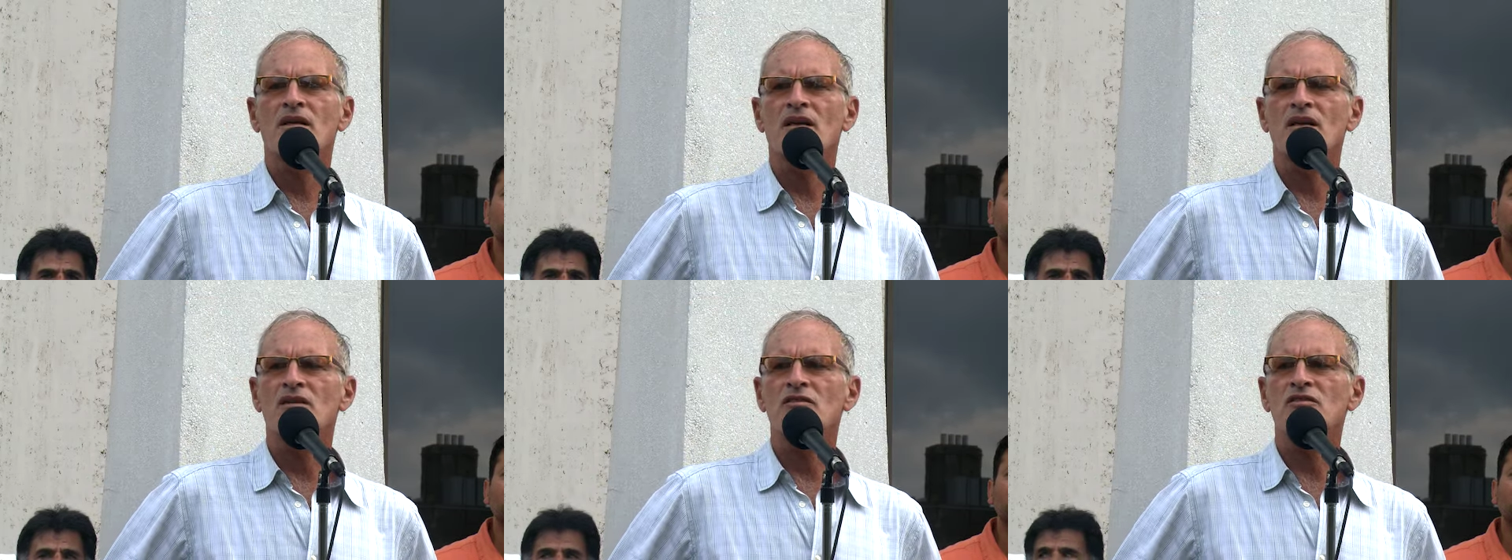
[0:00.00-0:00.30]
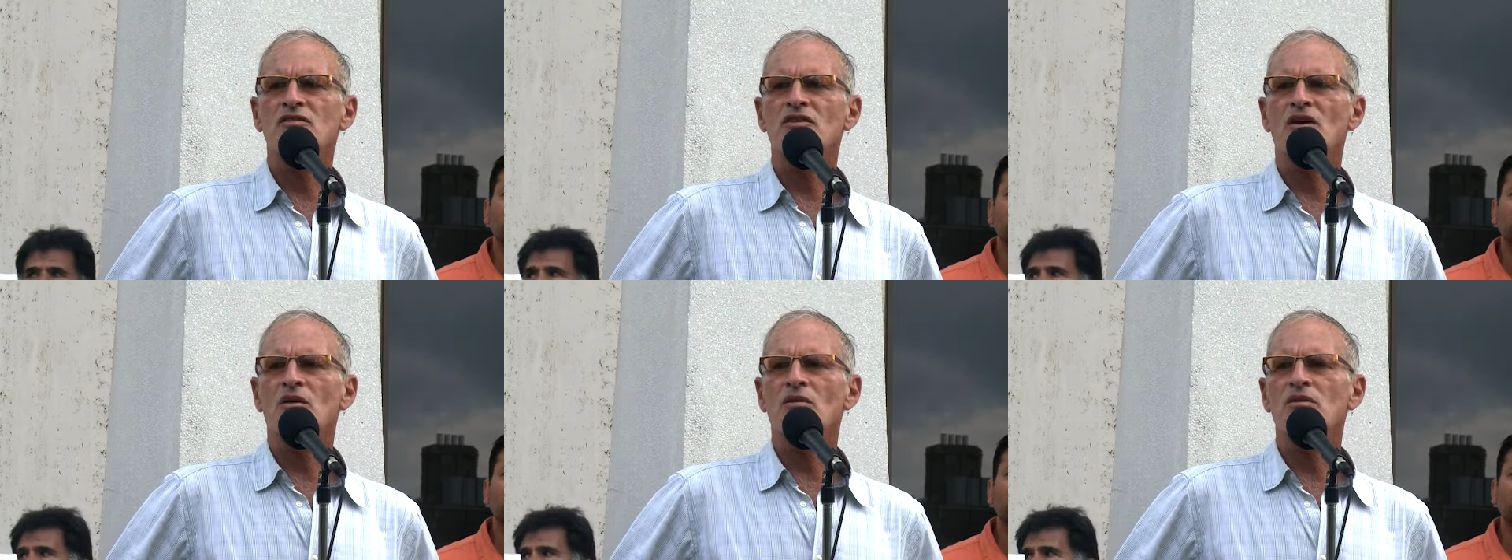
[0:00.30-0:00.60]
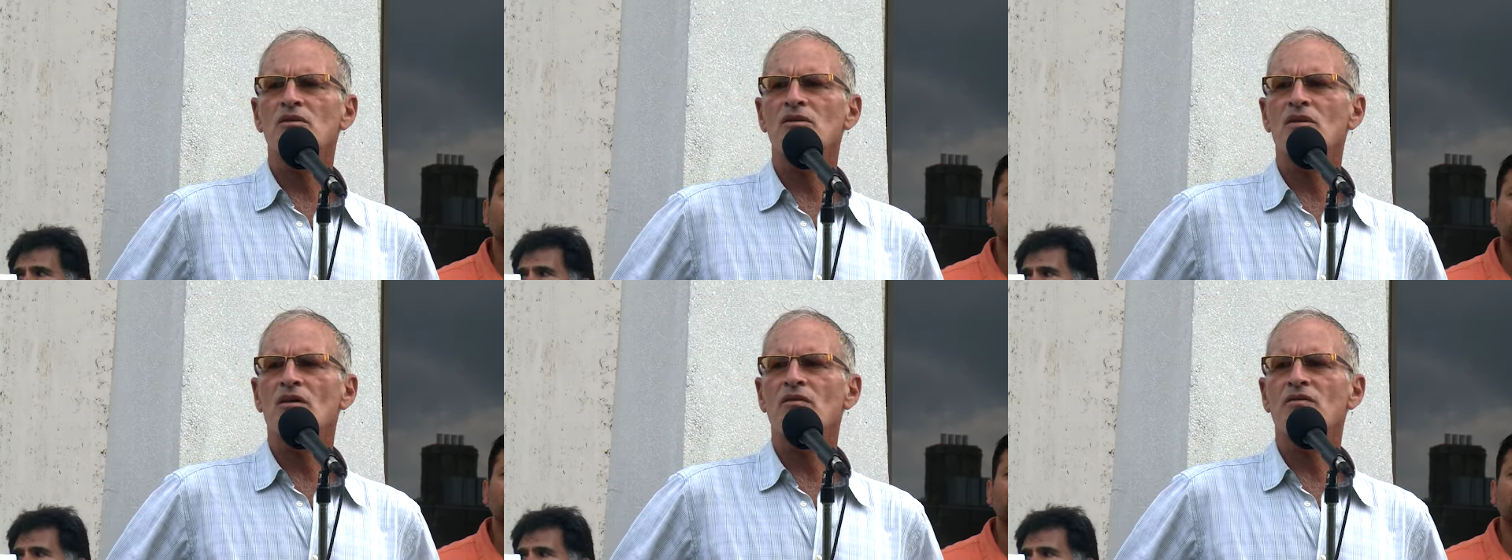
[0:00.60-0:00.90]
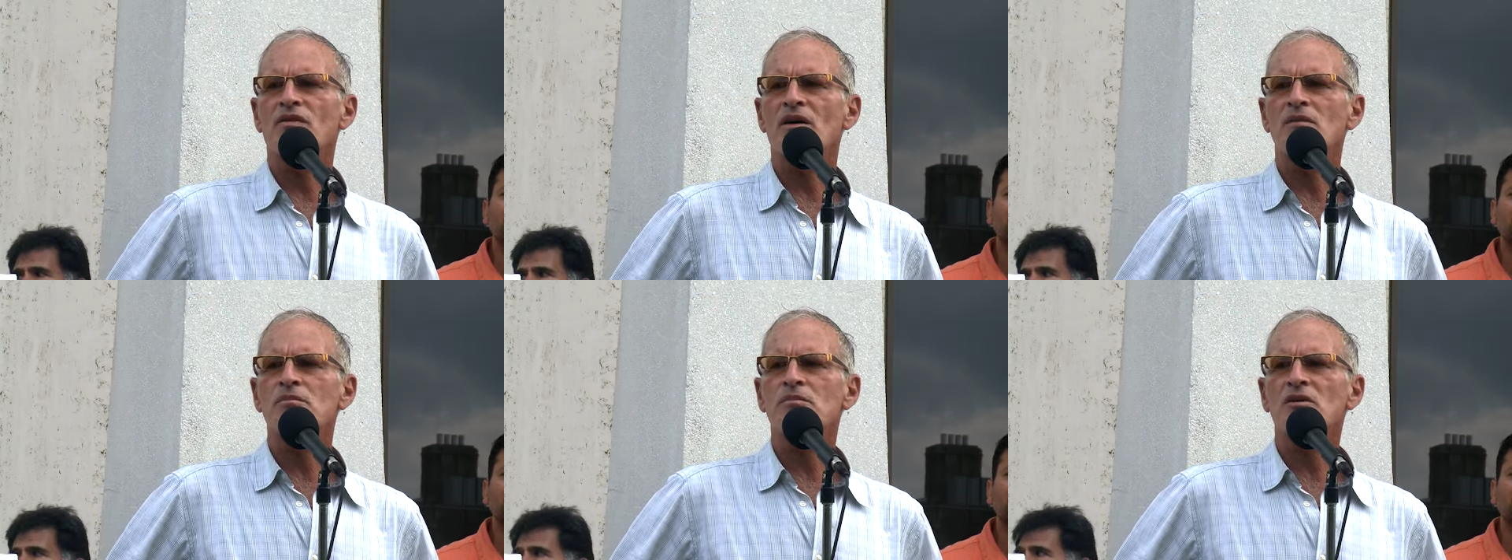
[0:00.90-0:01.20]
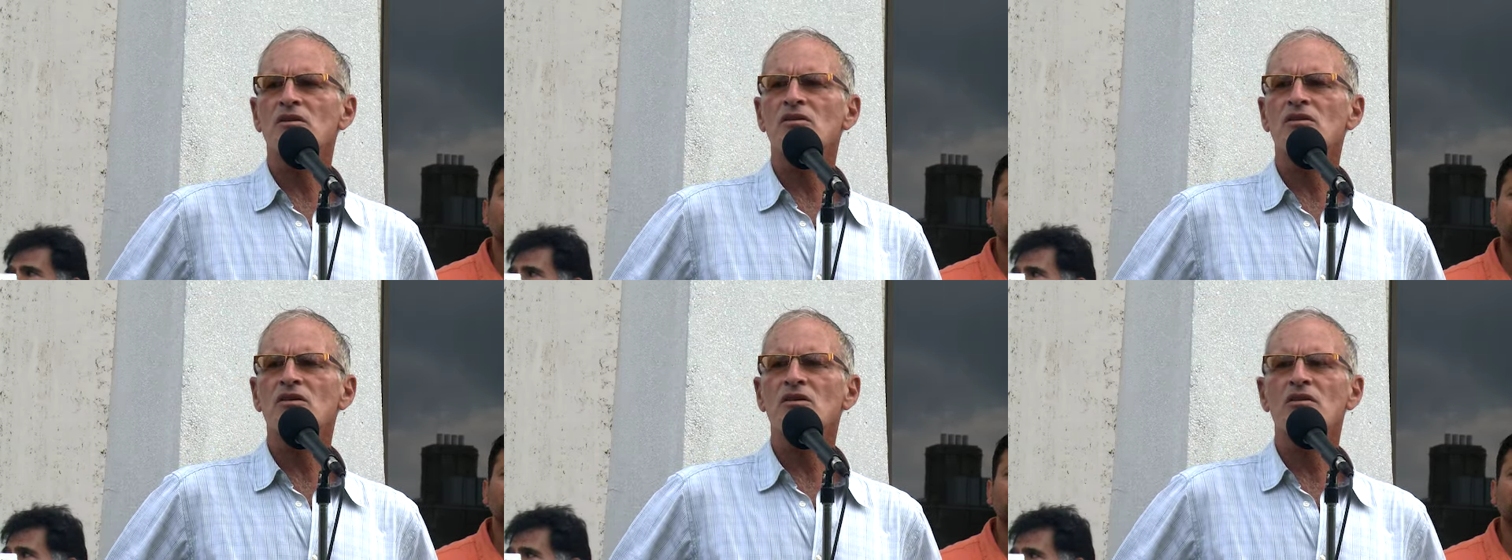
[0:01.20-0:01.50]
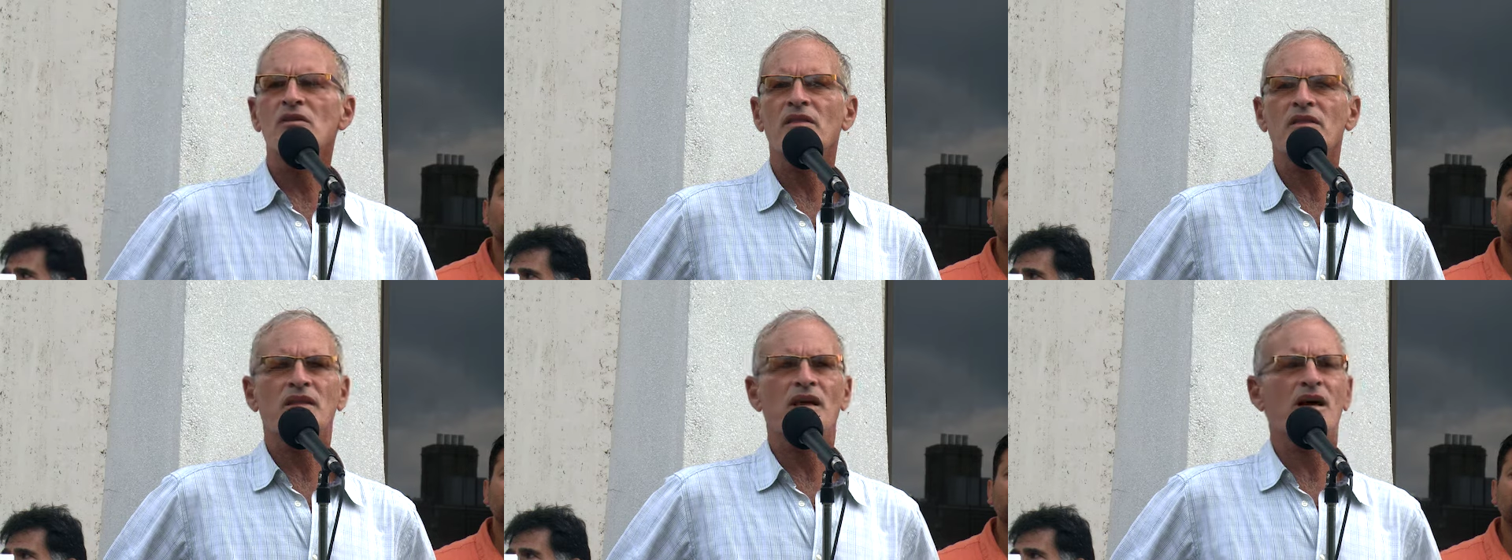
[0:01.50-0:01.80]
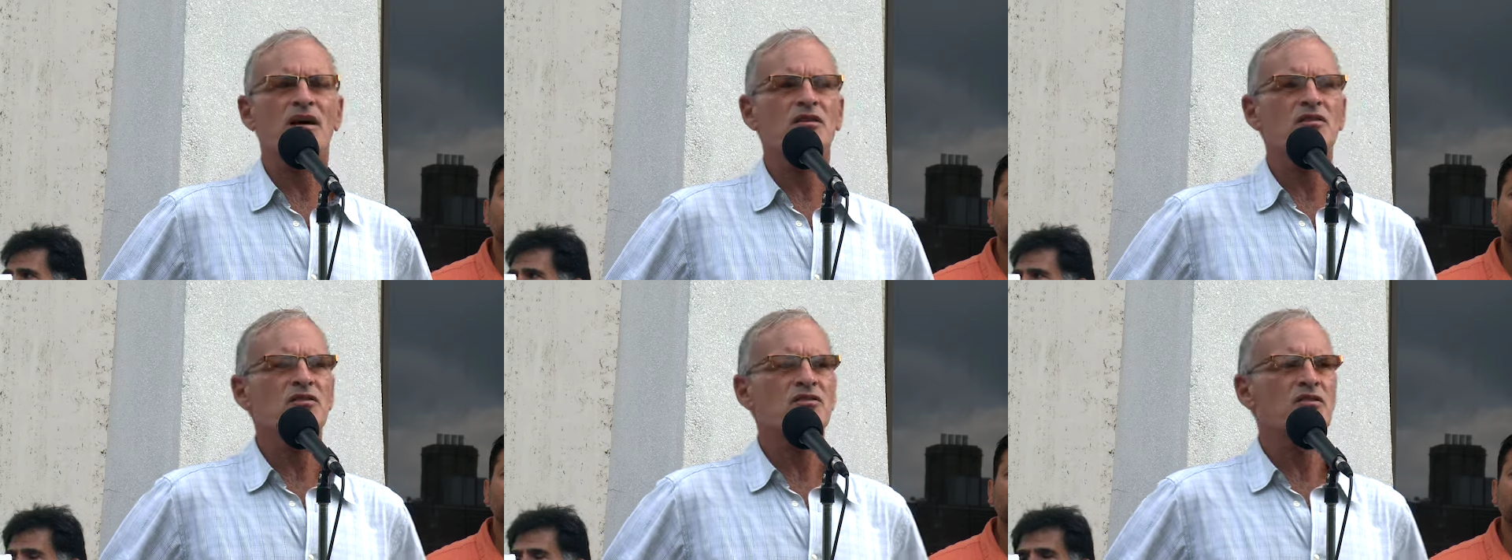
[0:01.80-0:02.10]
And so in November
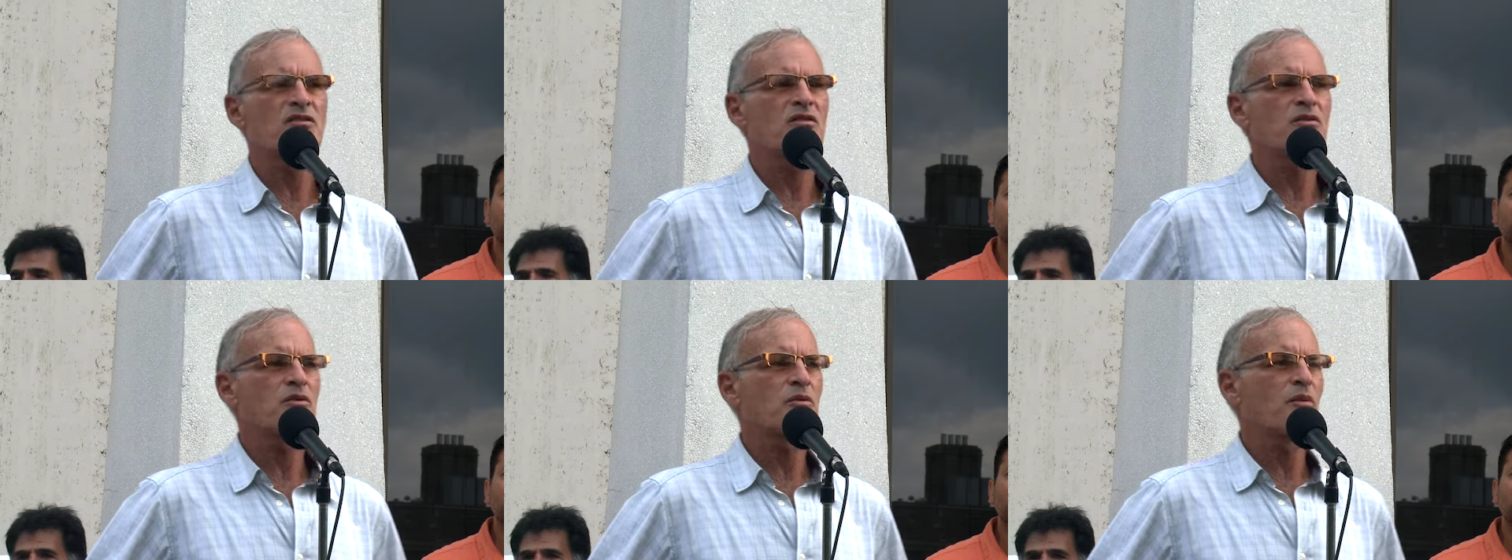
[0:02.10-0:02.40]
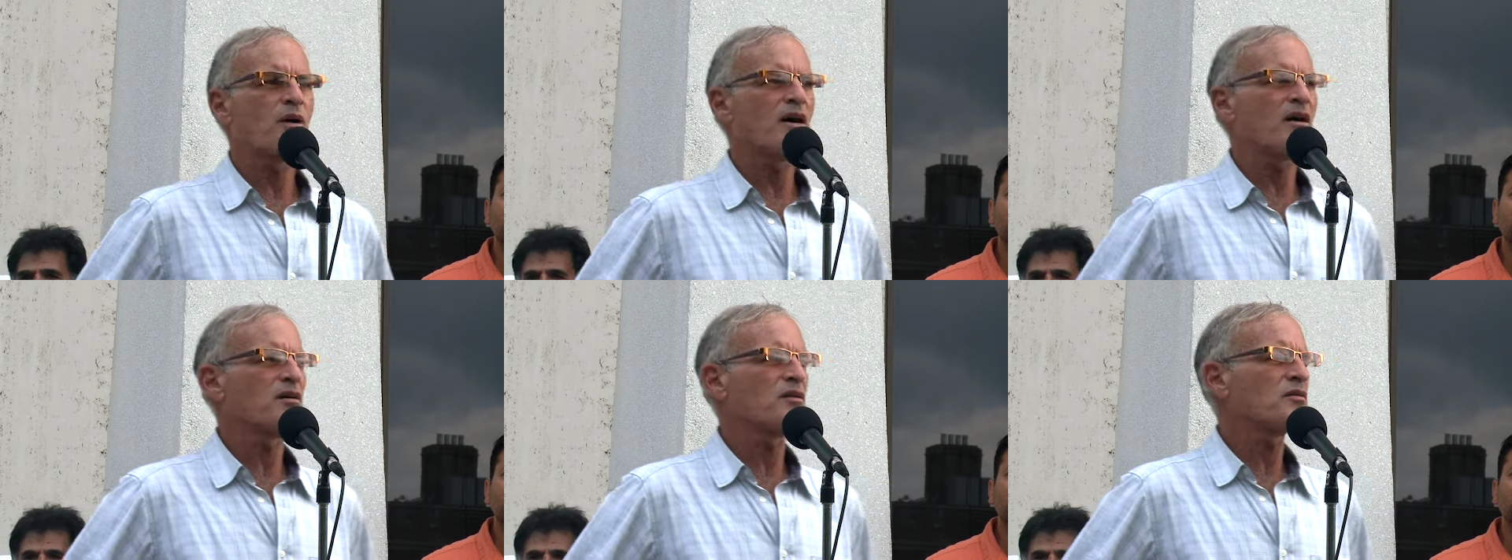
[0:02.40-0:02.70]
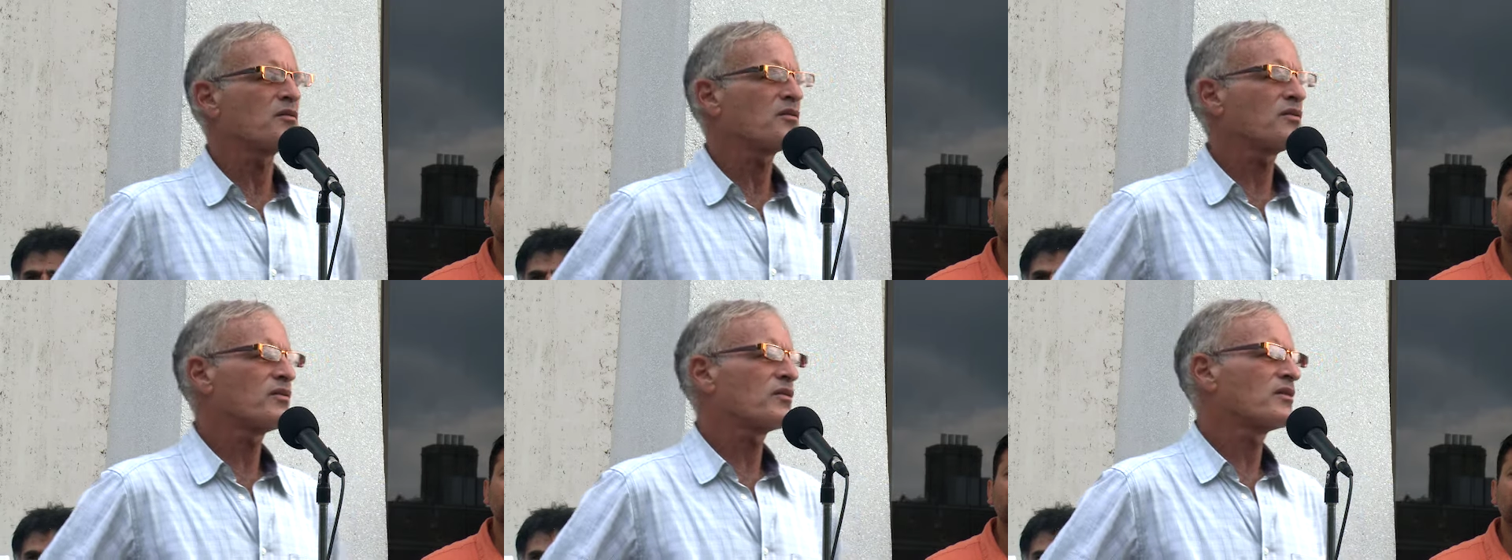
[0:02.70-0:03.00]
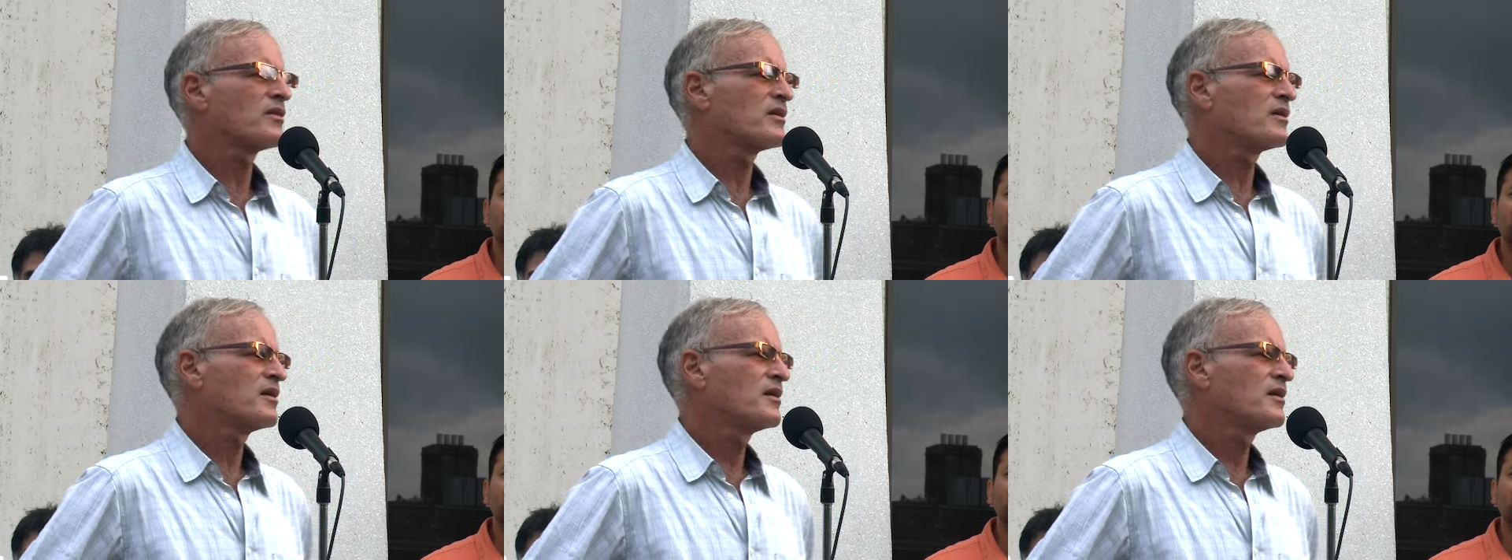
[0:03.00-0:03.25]
2012,